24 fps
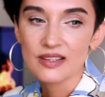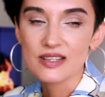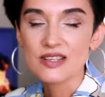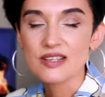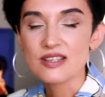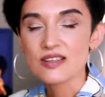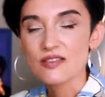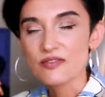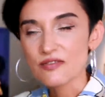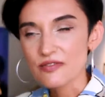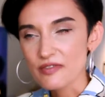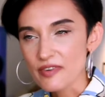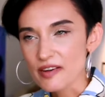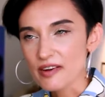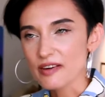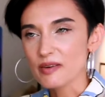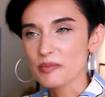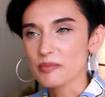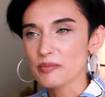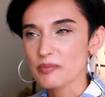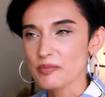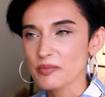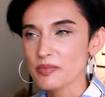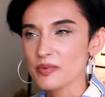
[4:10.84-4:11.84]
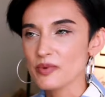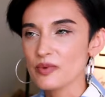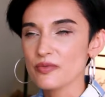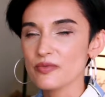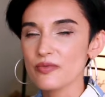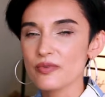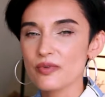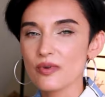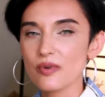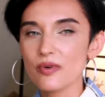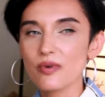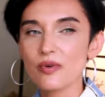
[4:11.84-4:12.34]
is a very
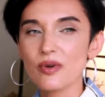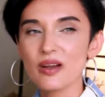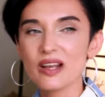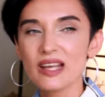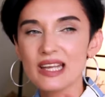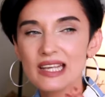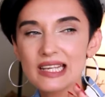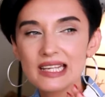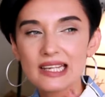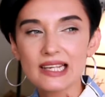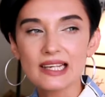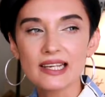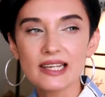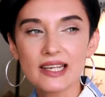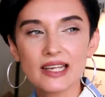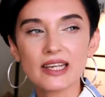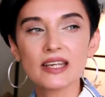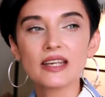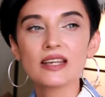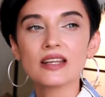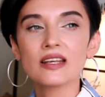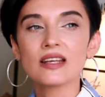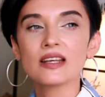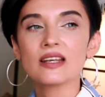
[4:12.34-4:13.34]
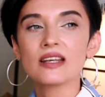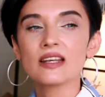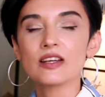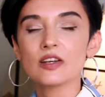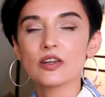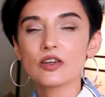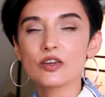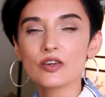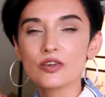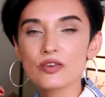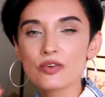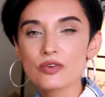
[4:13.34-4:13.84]
beautiful, clean,
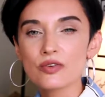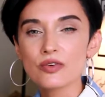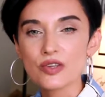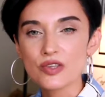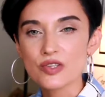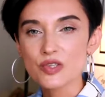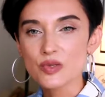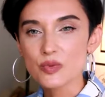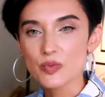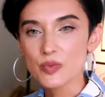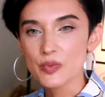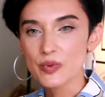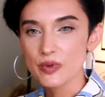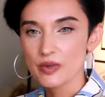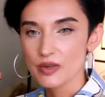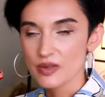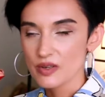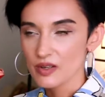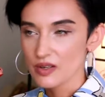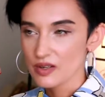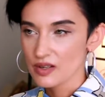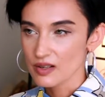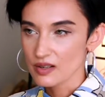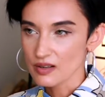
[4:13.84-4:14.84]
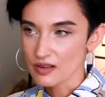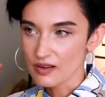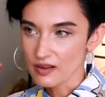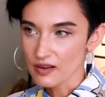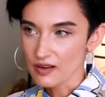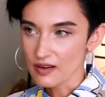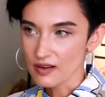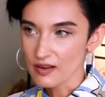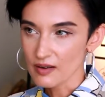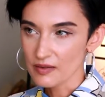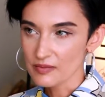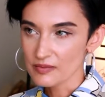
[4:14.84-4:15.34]
crisp,
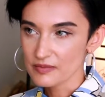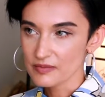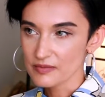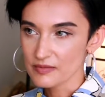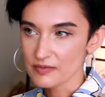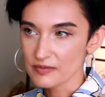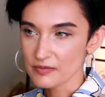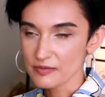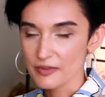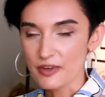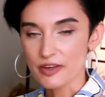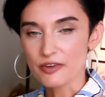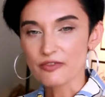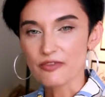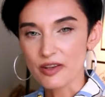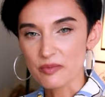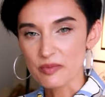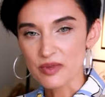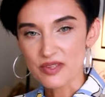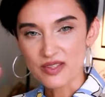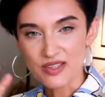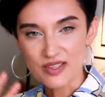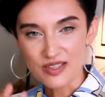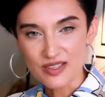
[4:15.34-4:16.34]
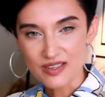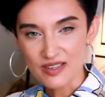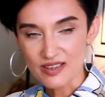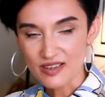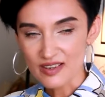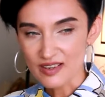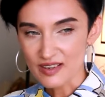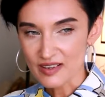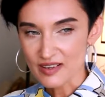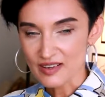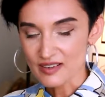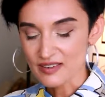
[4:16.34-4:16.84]
very famous
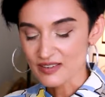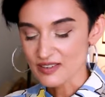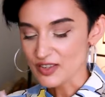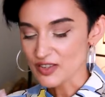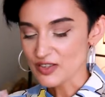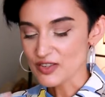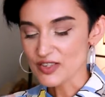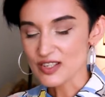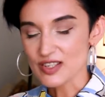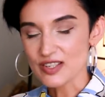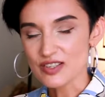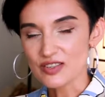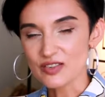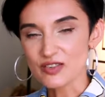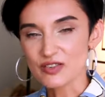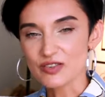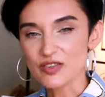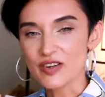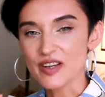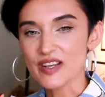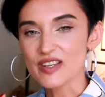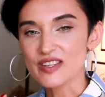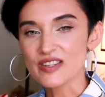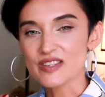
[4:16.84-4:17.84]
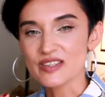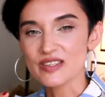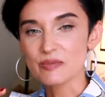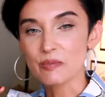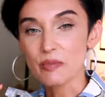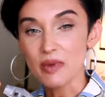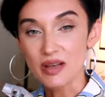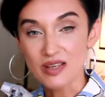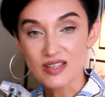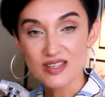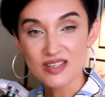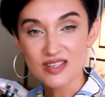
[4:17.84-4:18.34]
Narciso
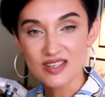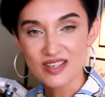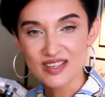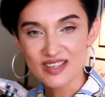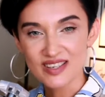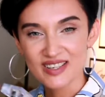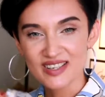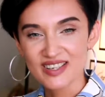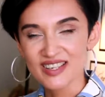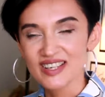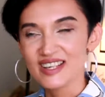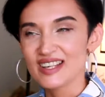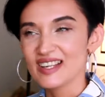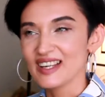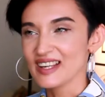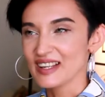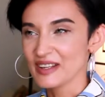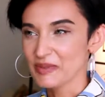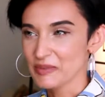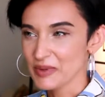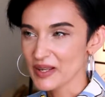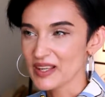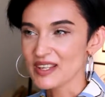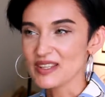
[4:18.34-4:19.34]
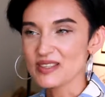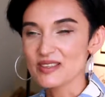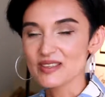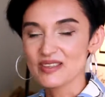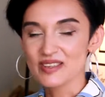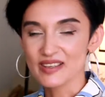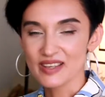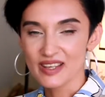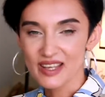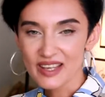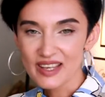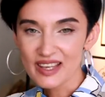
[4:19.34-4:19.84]
musk, because
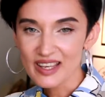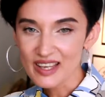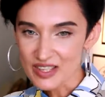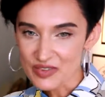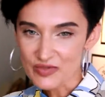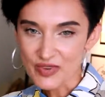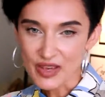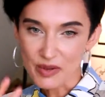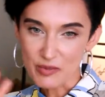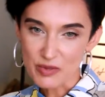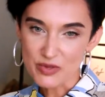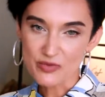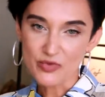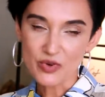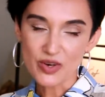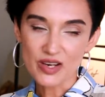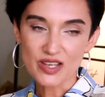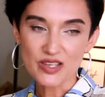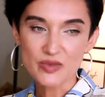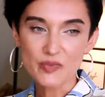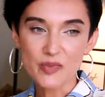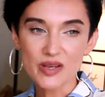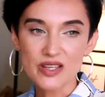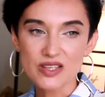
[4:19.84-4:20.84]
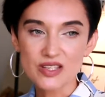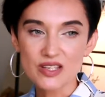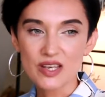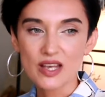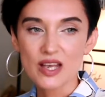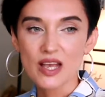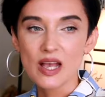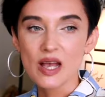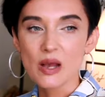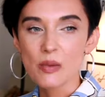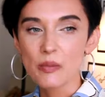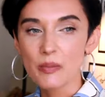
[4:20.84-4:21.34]
he is famous for his musk,
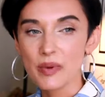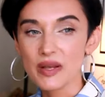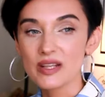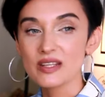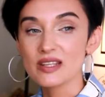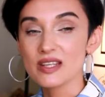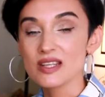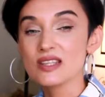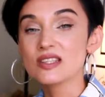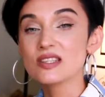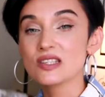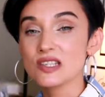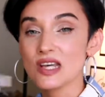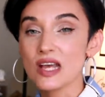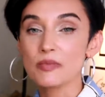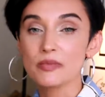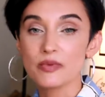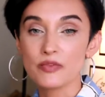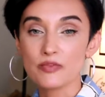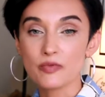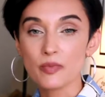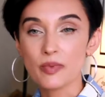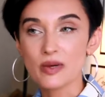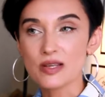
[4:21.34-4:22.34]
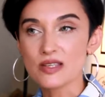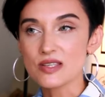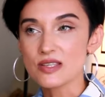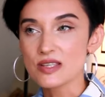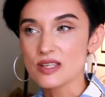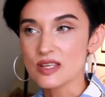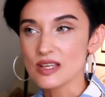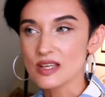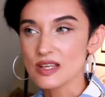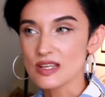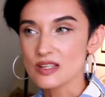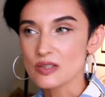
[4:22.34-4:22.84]
but this type of
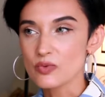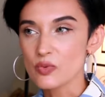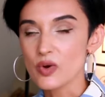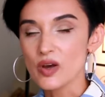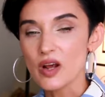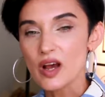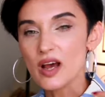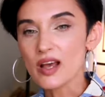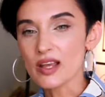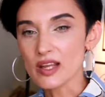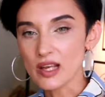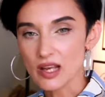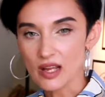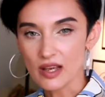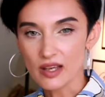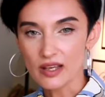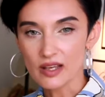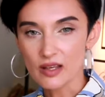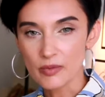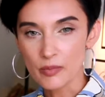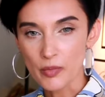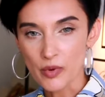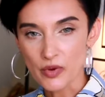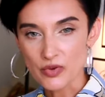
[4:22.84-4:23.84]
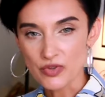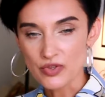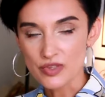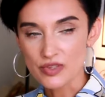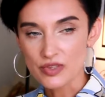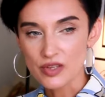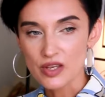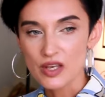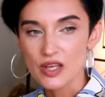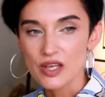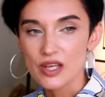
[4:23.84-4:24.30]
musk is what I like most.